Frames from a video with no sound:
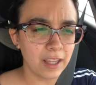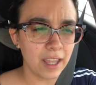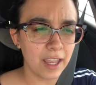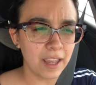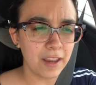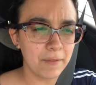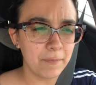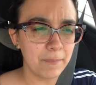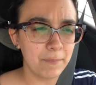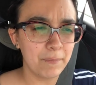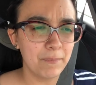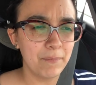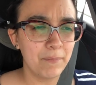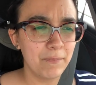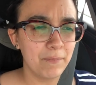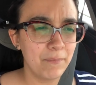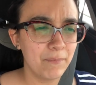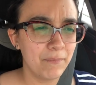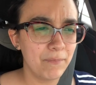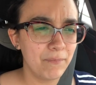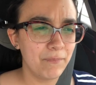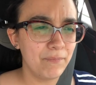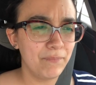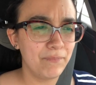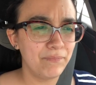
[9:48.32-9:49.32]
I,
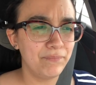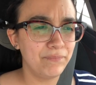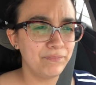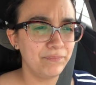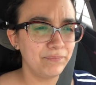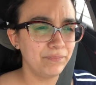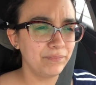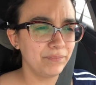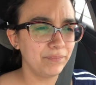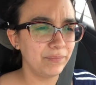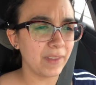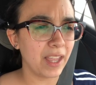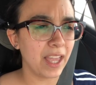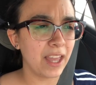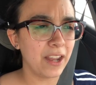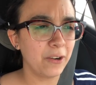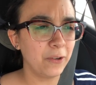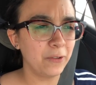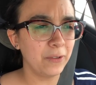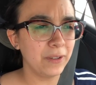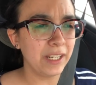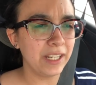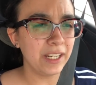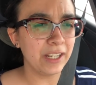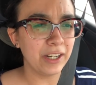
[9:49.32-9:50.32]
I
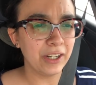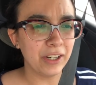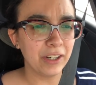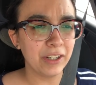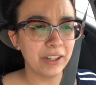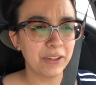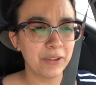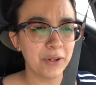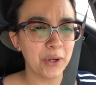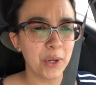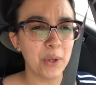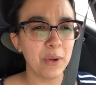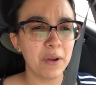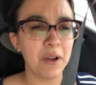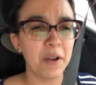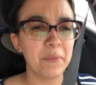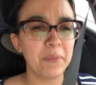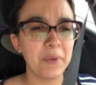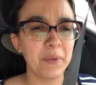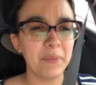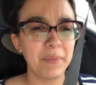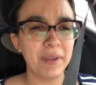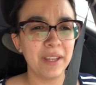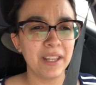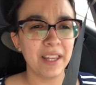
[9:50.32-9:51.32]
don't need her to grow
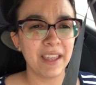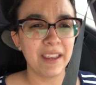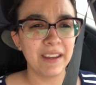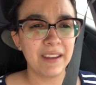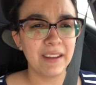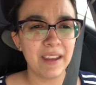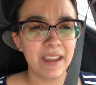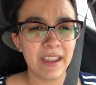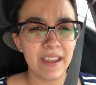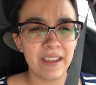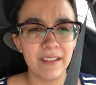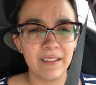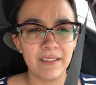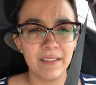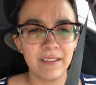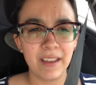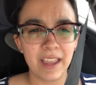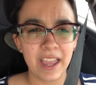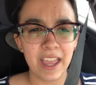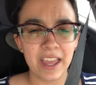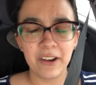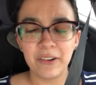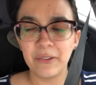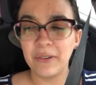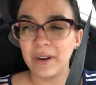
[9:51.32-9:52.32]
up and be like
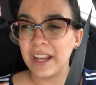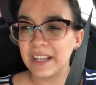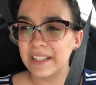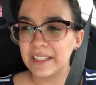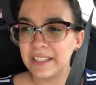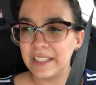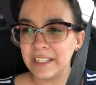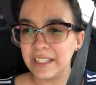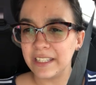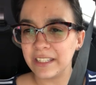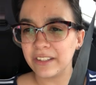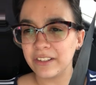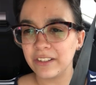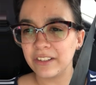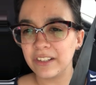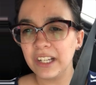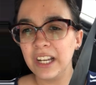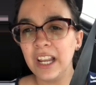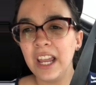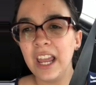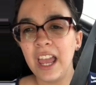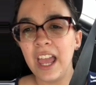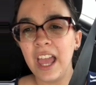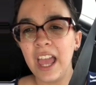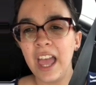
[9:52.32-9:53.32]
anorexic or
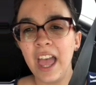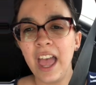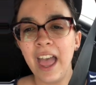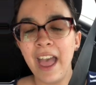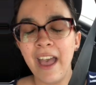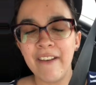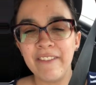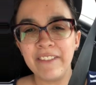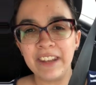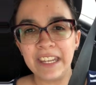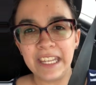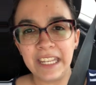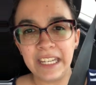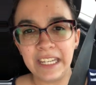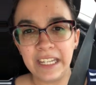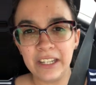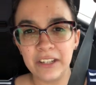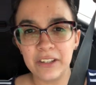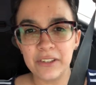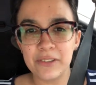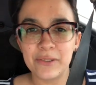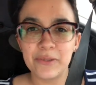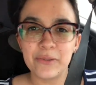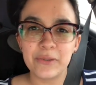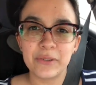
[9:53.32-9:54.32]
have an
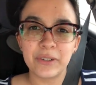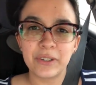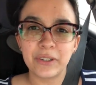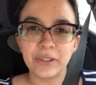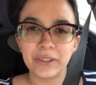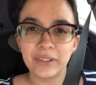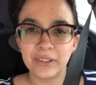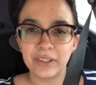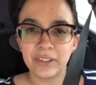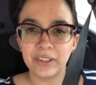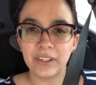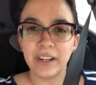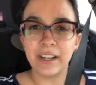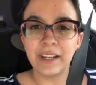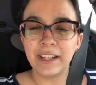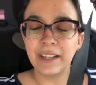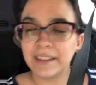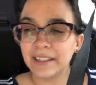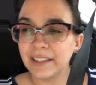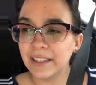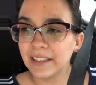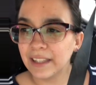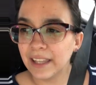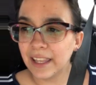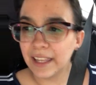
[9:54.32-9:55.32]
eating disorder or
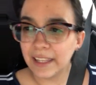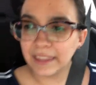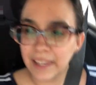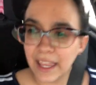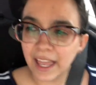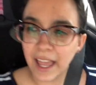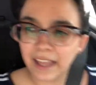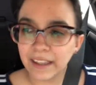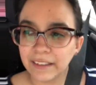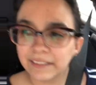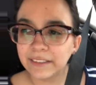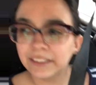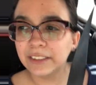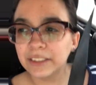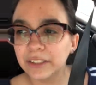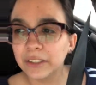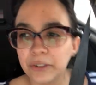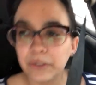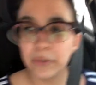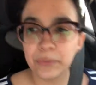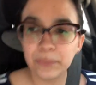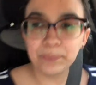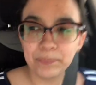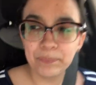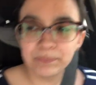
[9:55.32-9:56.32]
anything like that.
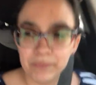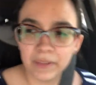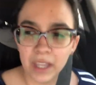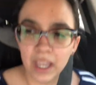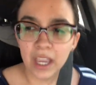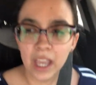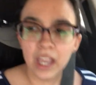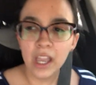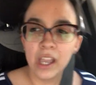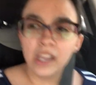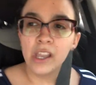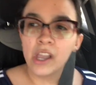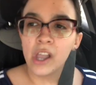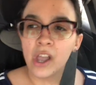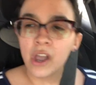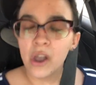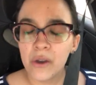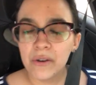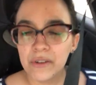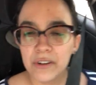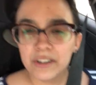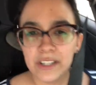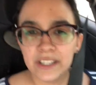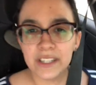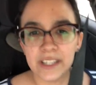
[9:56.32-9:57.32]
So
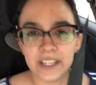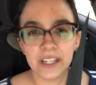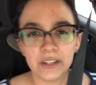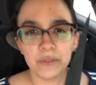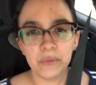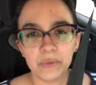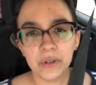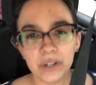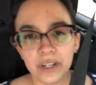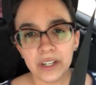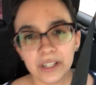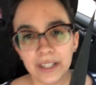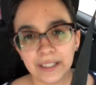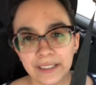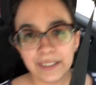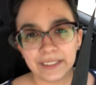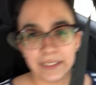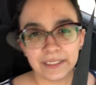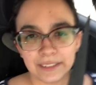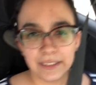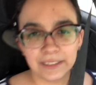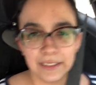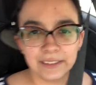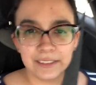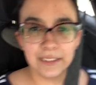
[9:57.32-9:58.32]
we're just gonna work on
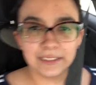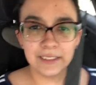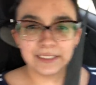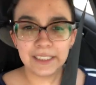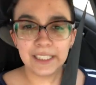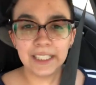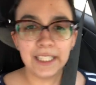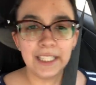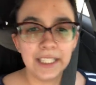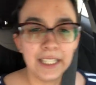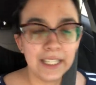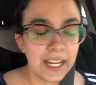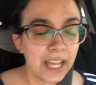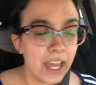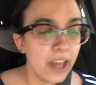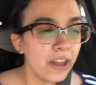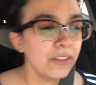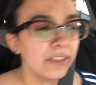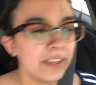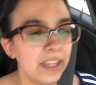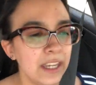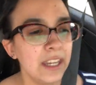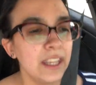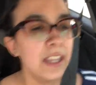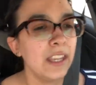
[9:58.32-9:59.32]
eating
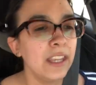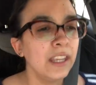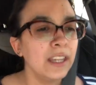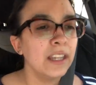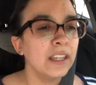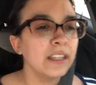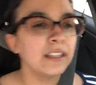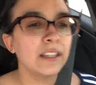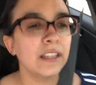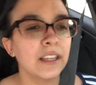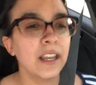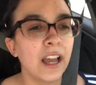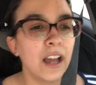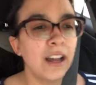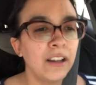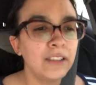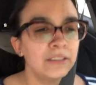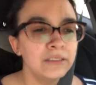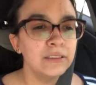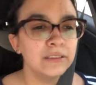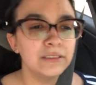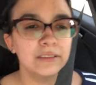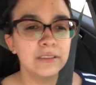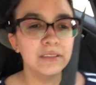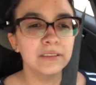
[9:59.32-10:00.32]
healthy and
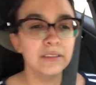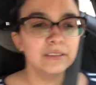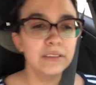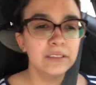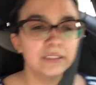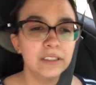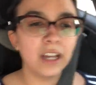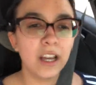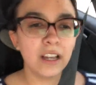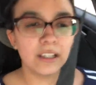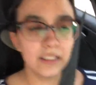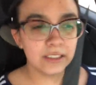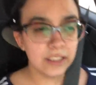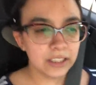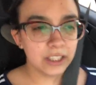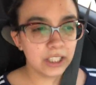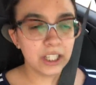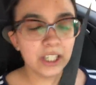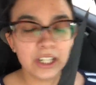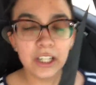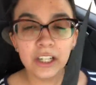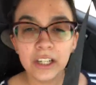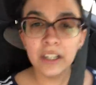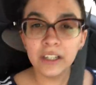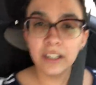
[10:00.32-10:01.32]
I'll talk to
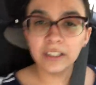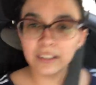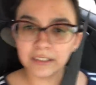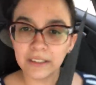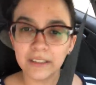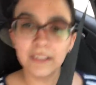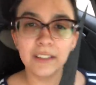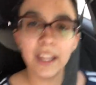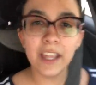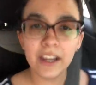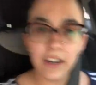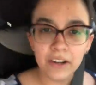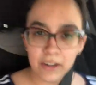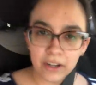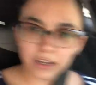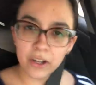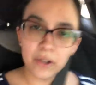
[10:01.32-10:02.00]
her and let her